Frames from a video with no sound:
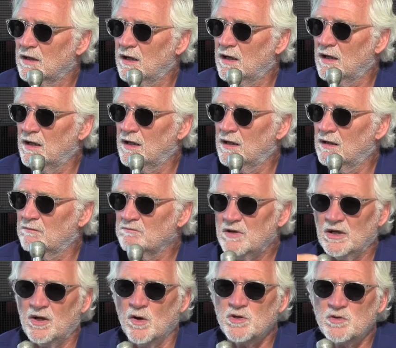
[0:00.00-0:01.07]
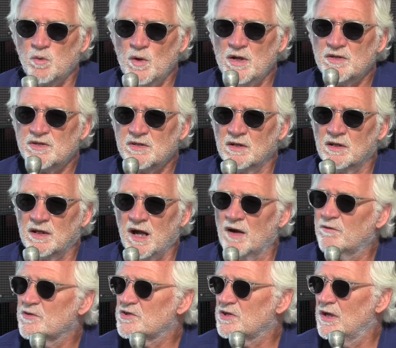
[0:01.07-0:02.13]
Uh, Coach wins the
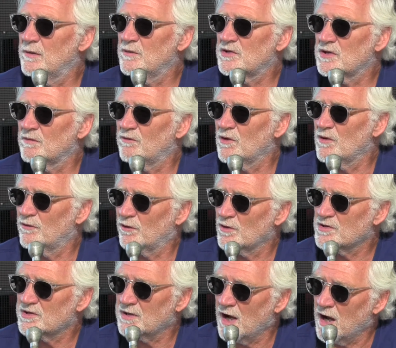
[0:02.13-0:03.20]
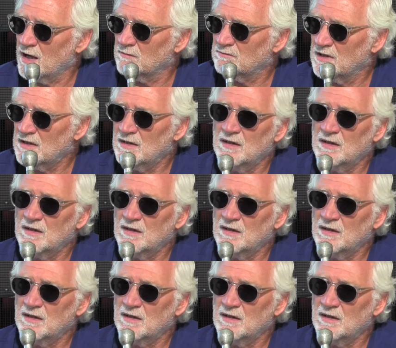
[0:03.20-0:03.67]
conference championship for the first time,